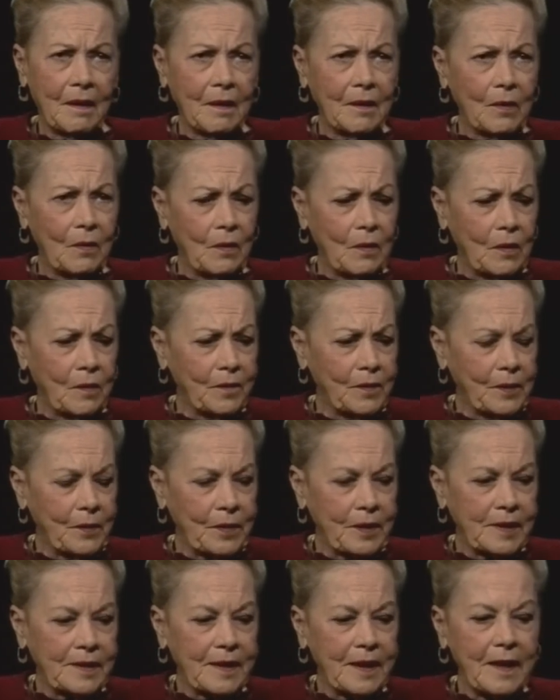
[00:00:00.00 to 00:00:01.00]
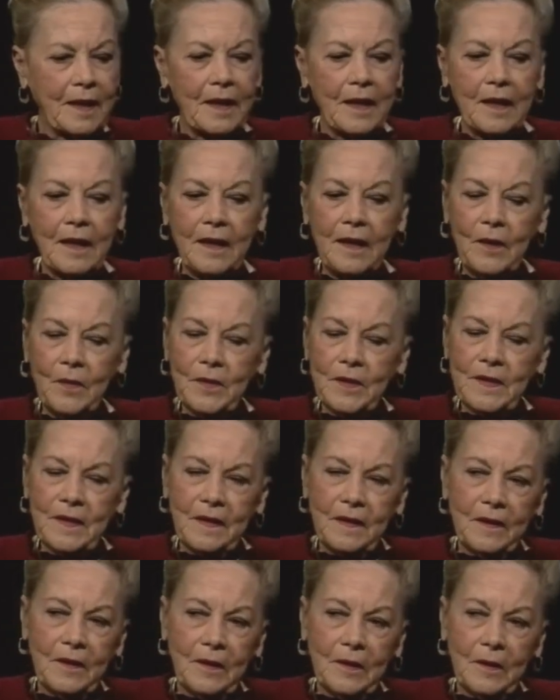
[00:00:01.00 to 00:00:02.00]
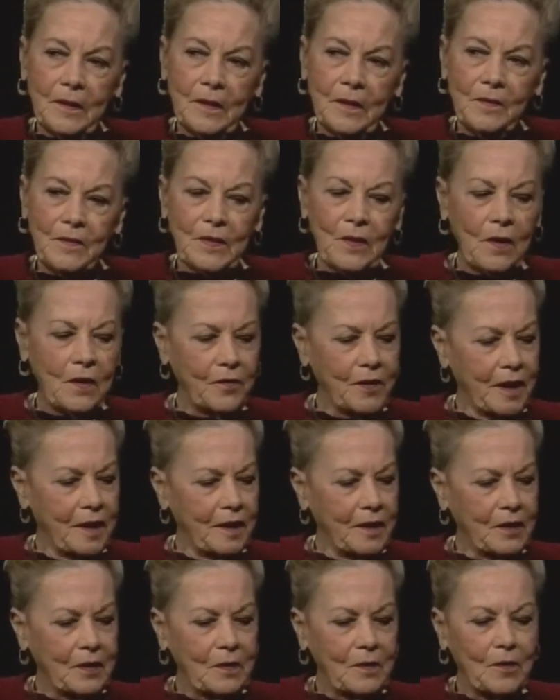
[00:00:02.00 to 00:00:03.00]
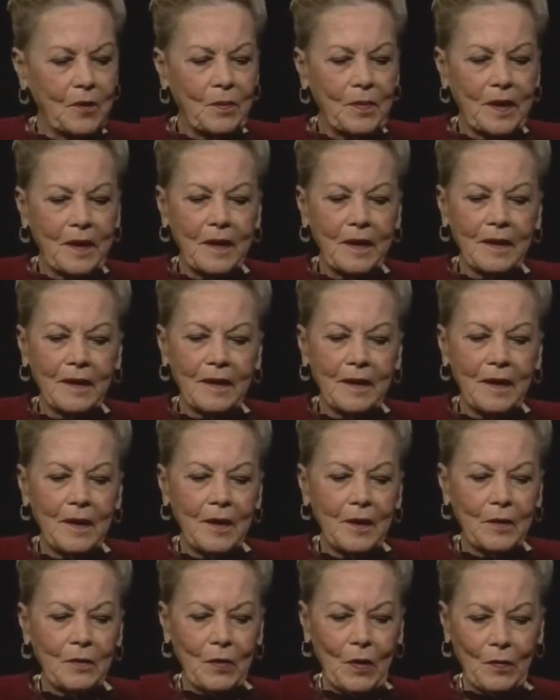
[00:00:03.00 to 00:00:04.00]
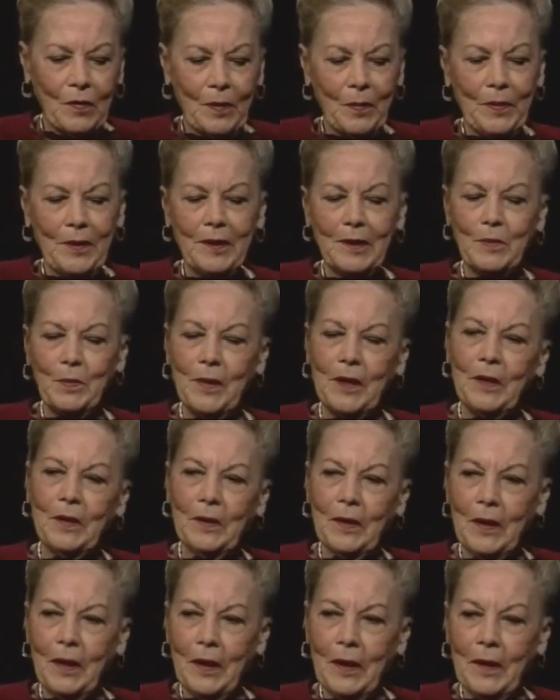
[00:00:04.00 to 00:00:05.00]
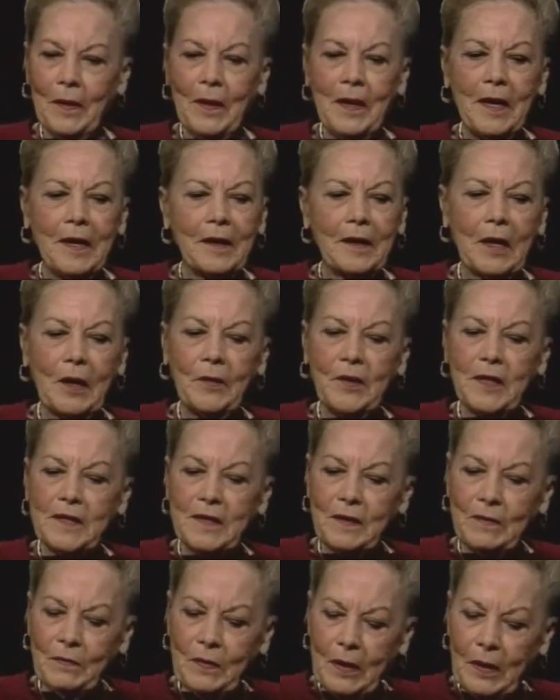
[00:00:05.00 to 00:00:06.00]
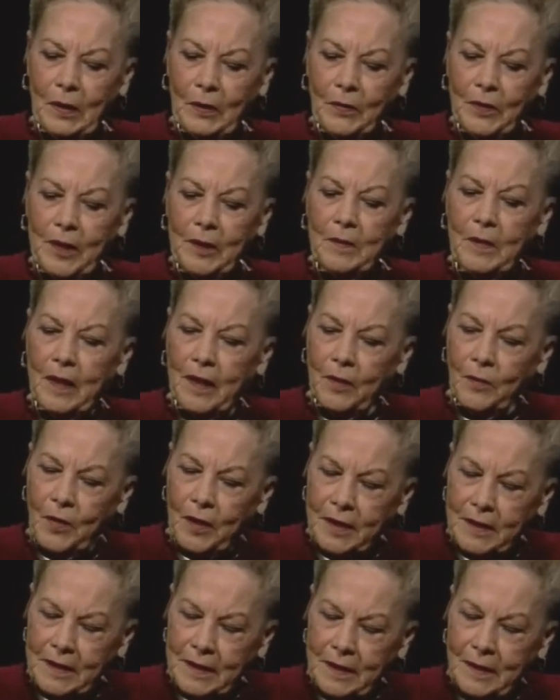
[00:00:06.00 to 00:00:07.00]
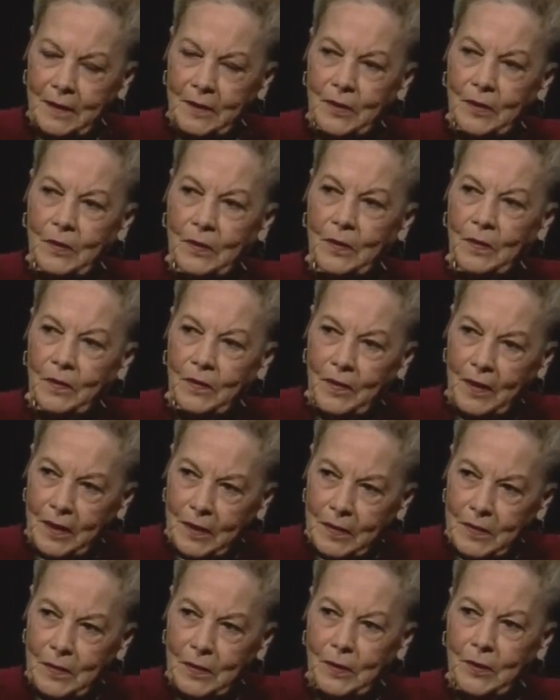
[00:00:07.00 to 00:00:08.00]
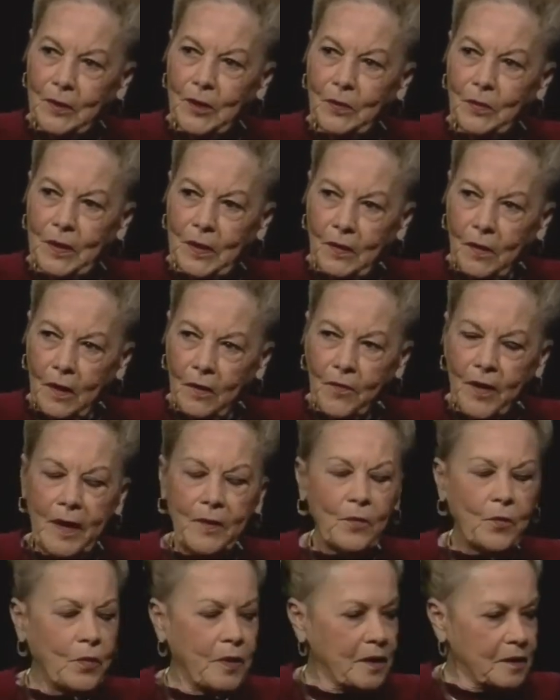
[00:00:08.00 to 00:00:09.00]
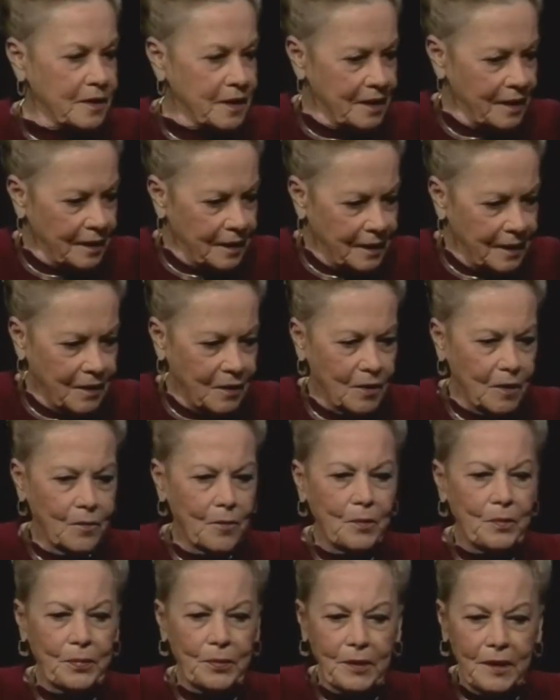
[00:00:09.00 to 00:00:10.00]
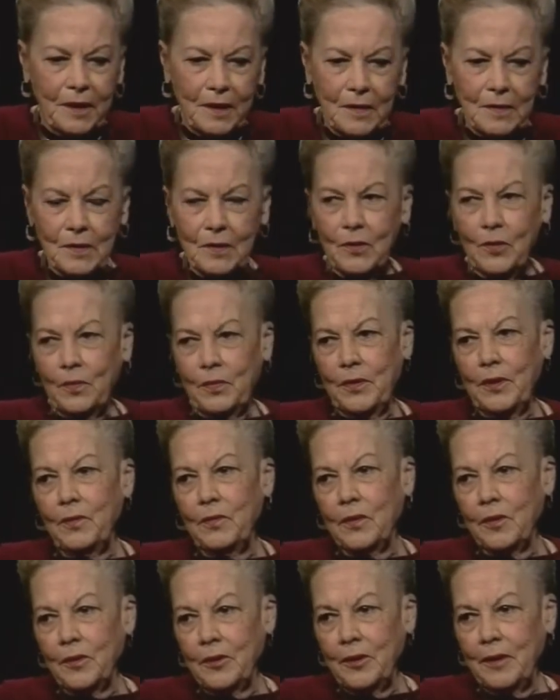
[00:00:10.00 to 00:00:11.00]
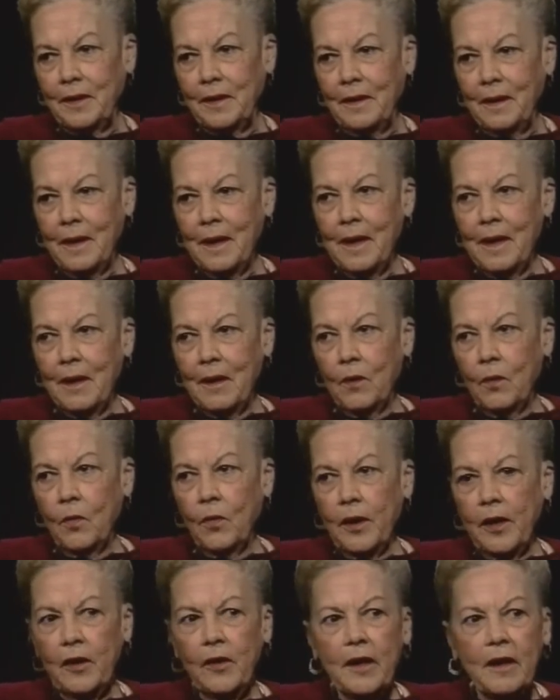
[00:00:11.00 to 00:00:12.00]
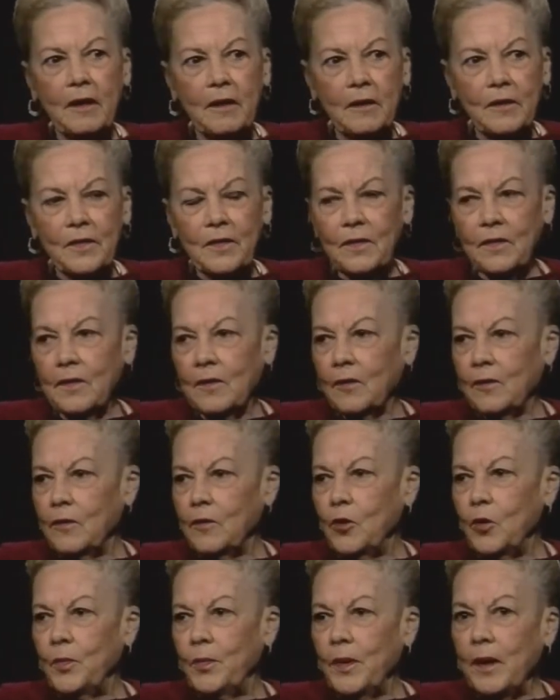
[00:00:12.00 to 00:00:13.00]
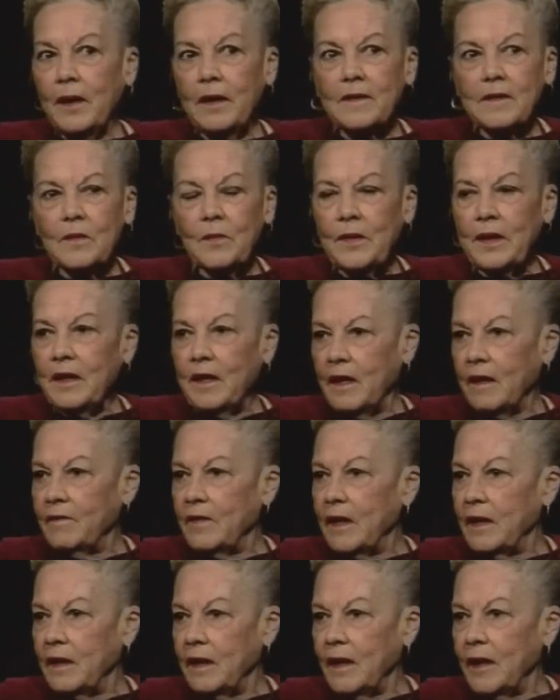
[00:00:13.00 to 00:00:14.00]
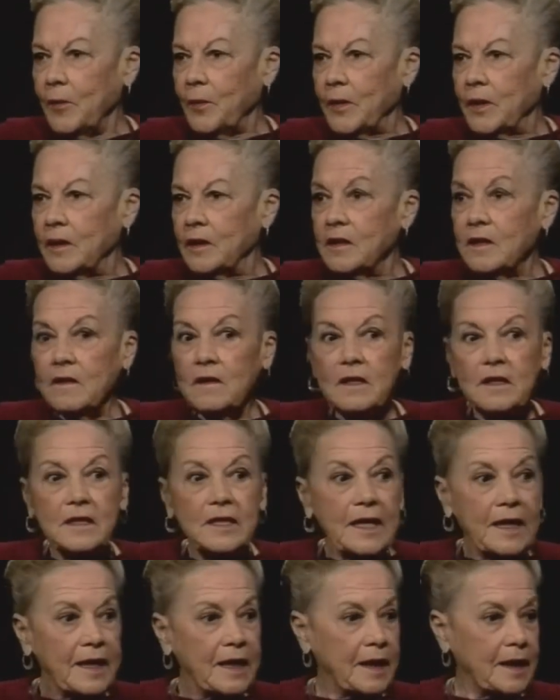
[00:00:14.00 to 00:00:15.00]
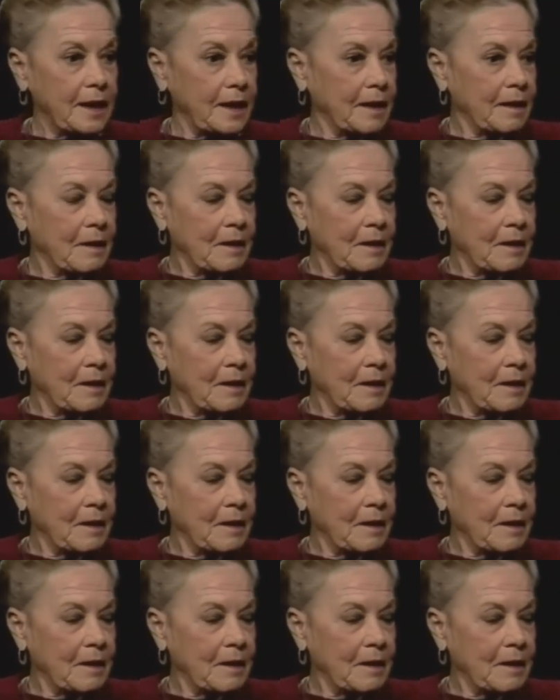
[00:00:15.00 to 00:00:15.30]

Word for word: how awful it was, he was there, was all ready to go to the bank, drove up in his big car. Now he said, Valerie, I want to tell you, things are going to be all right. We'll take care of it. Please don't be worried. Aww. Oh. Where else could you possibly have that happen? And to this day,